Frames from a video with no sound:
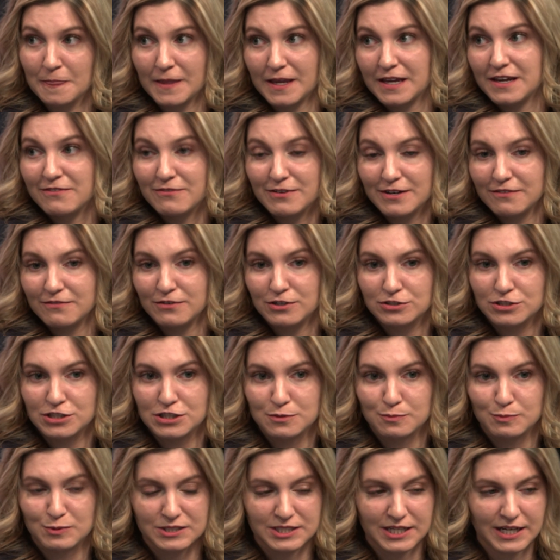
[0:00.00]
Even if you're
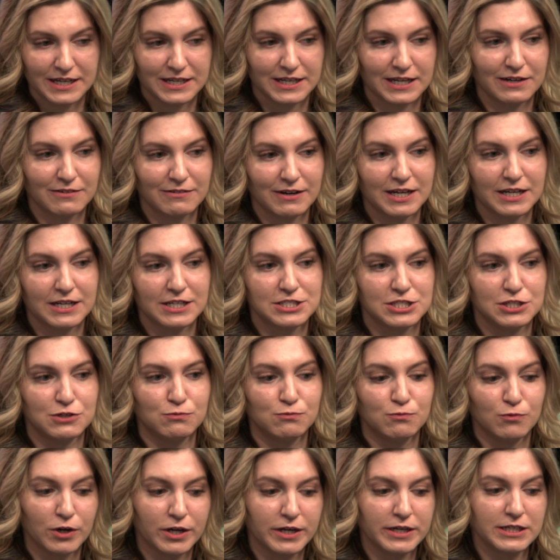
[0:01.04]
just pretending, right? Because you
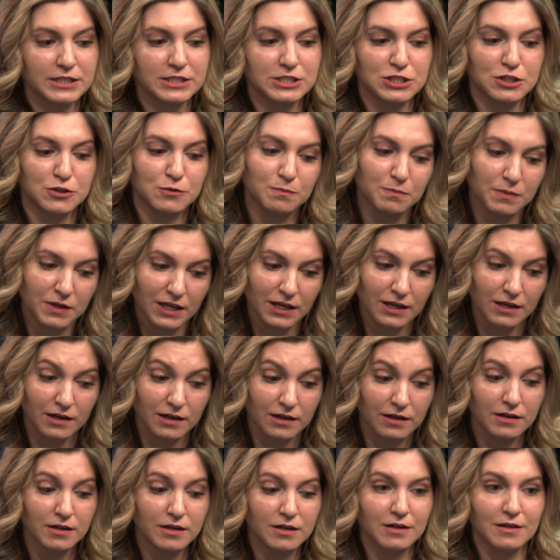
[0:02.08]
want it to
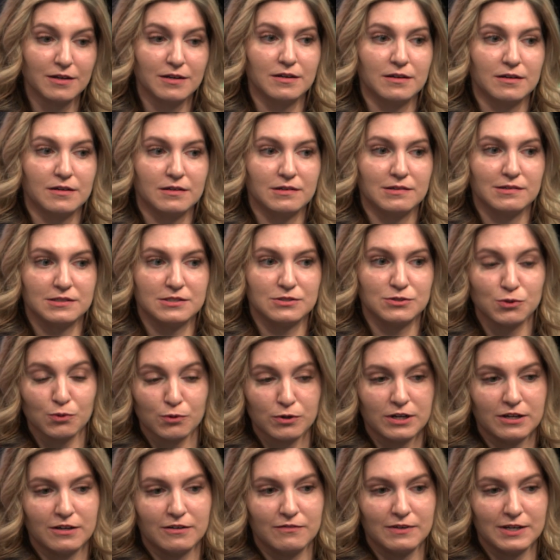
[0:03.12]
be
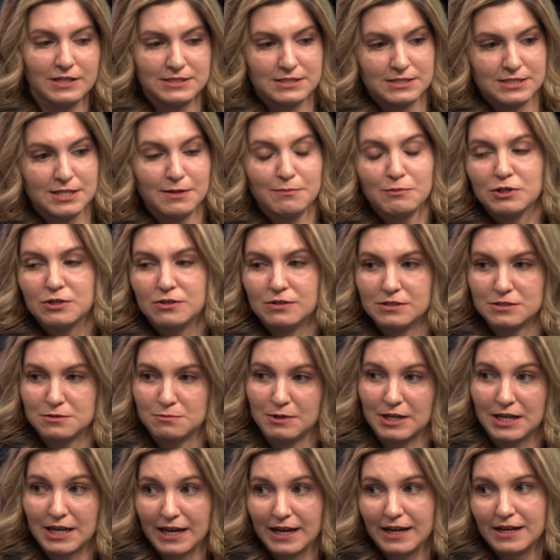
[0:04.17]
sort of as similar as
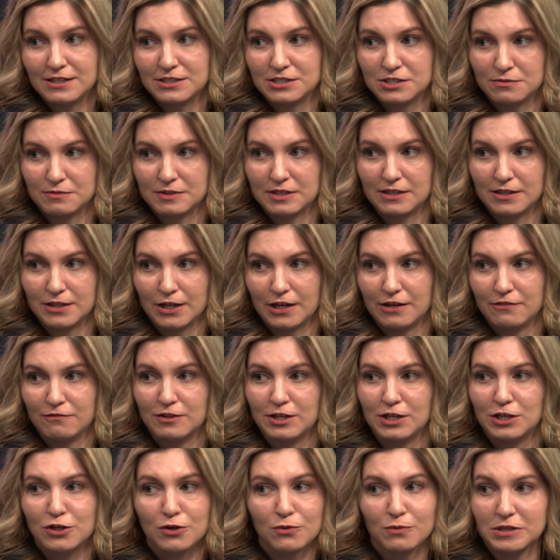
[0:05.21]
we can to real life.
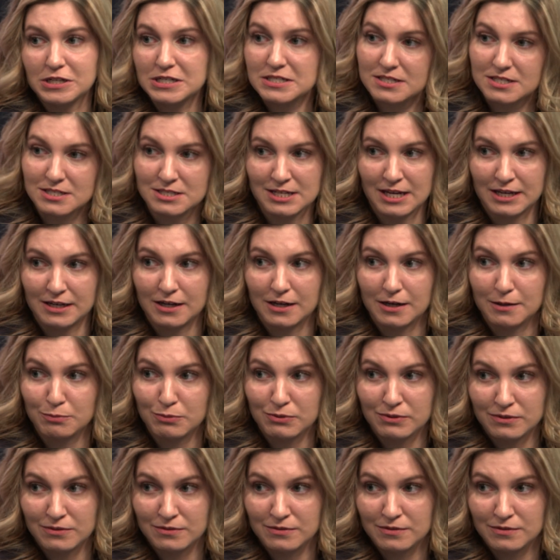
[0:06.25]
They know when it's a setup.